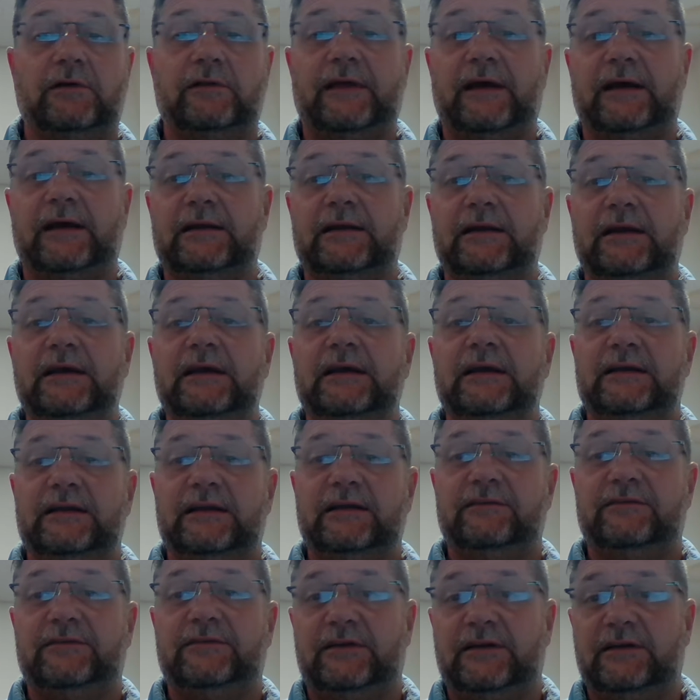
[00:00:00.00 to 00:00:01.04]
So that
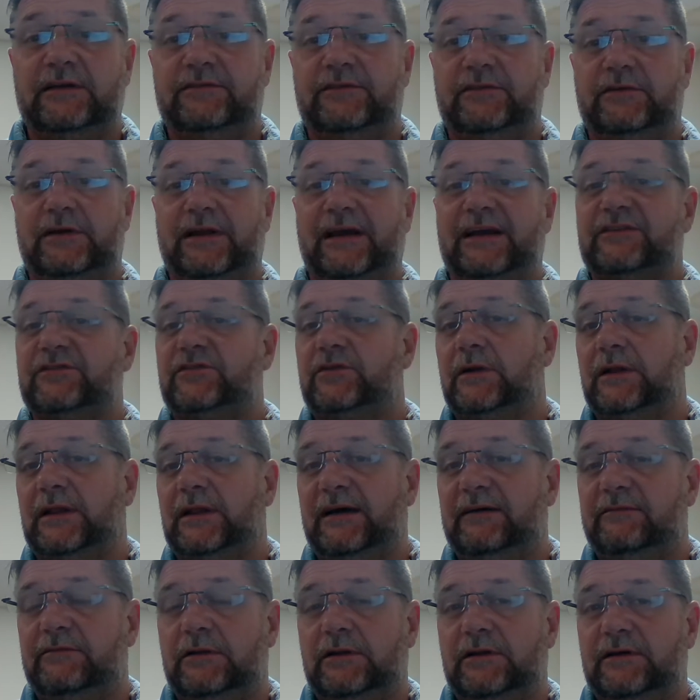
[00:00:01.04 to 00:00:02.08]
gives you an extra
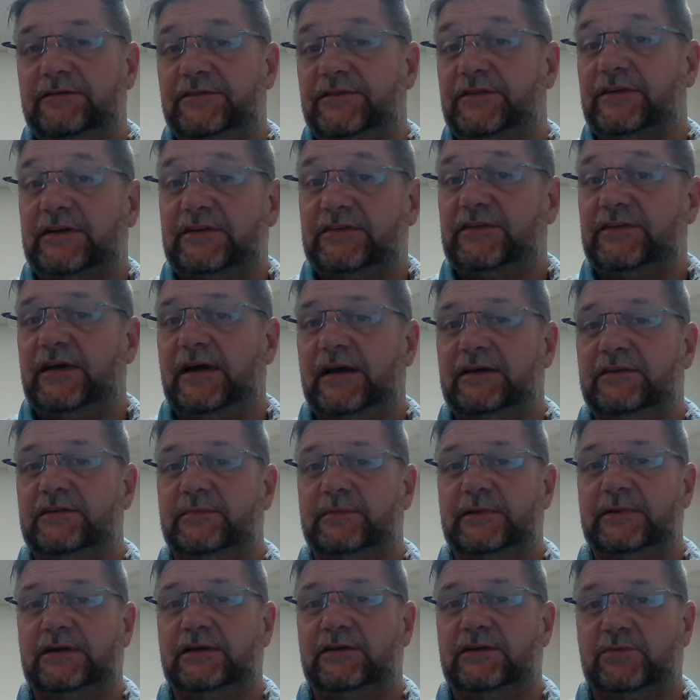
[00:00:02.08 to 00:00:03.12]
level of success
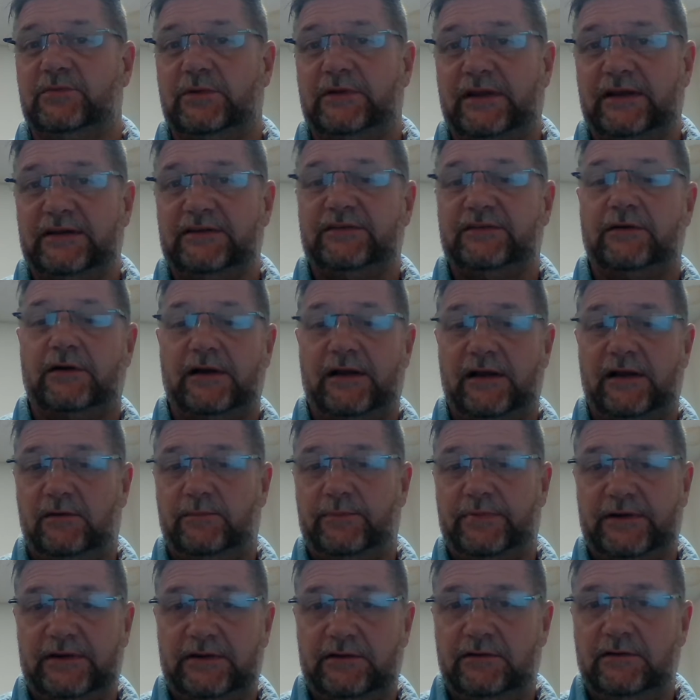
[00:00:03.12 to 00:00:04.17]
because when they start
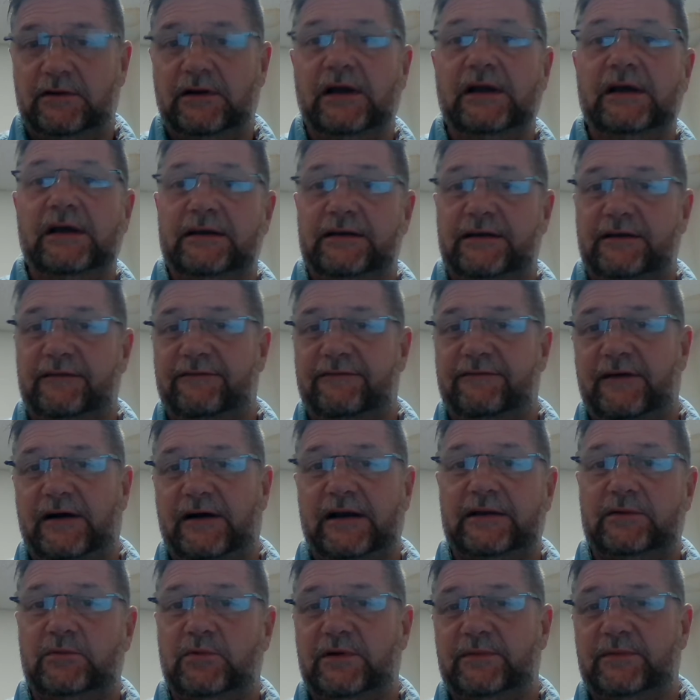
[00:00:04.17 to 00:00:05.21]
helping you
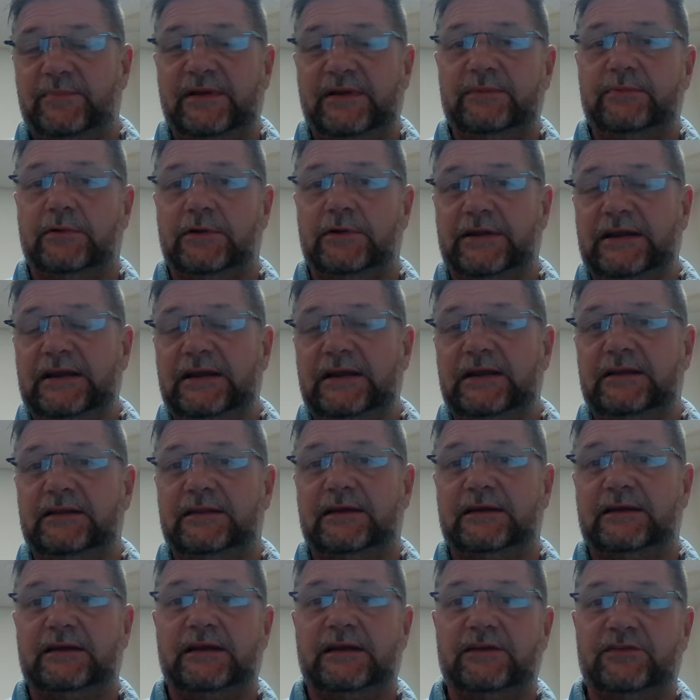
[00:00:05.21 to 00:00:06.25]
define what people need,
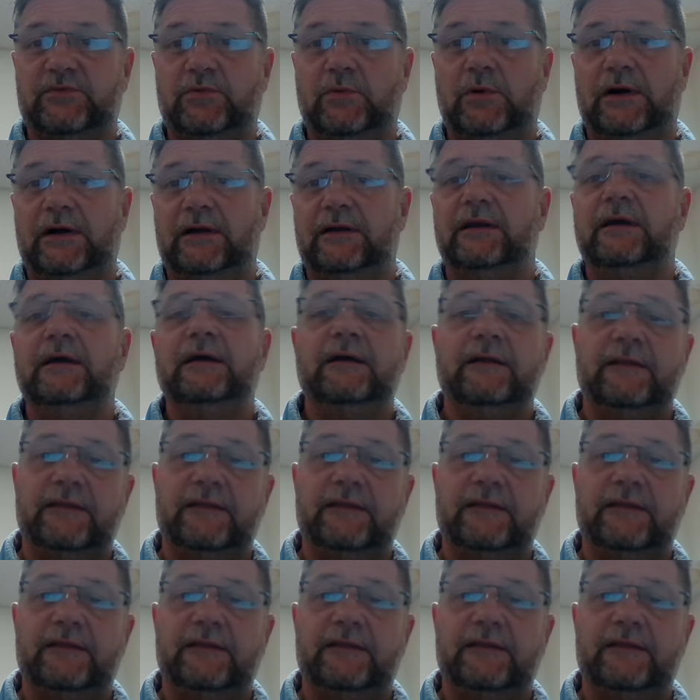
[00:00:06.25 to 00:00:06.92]
then guess what?